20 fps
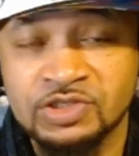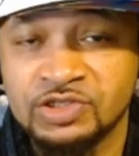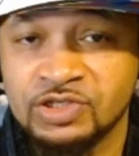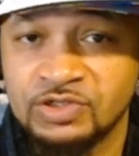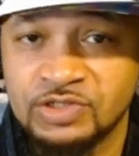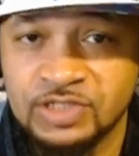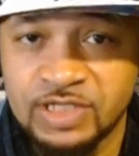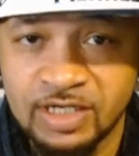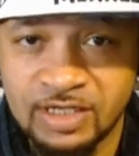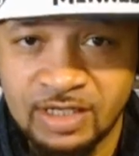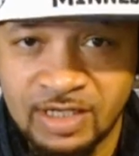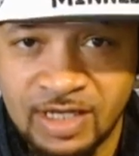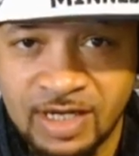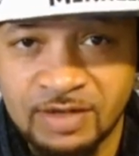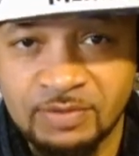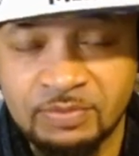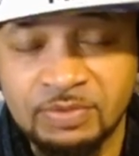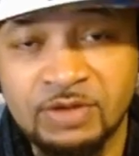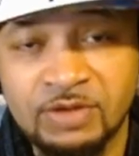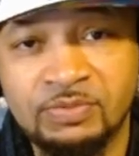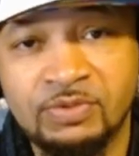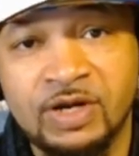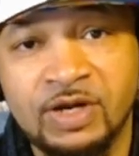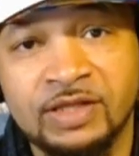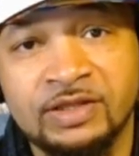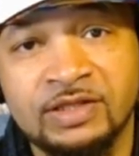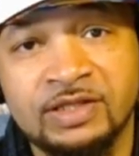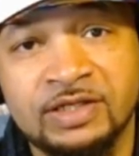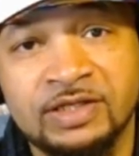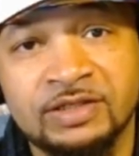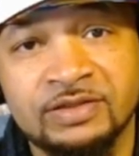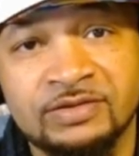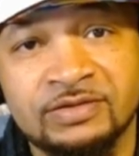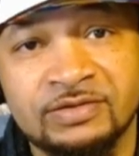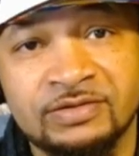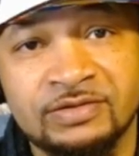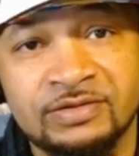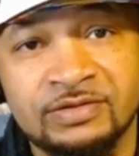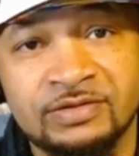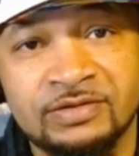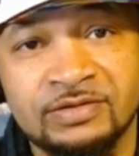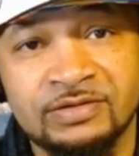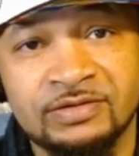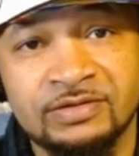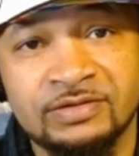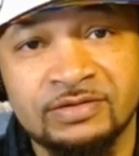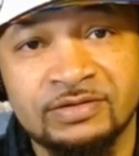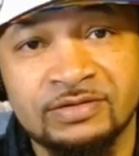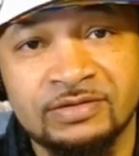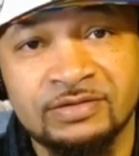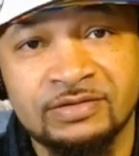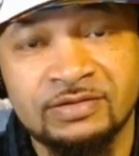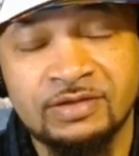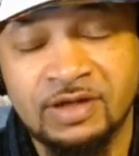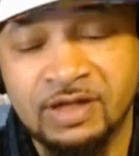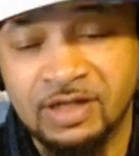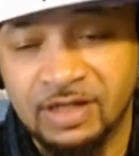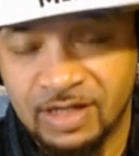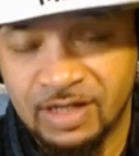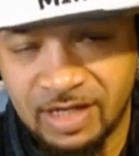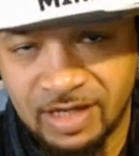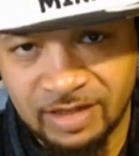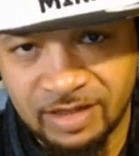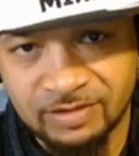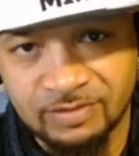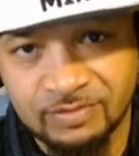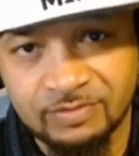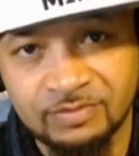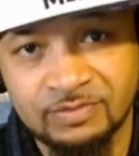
church got a lot of people out there. A lot.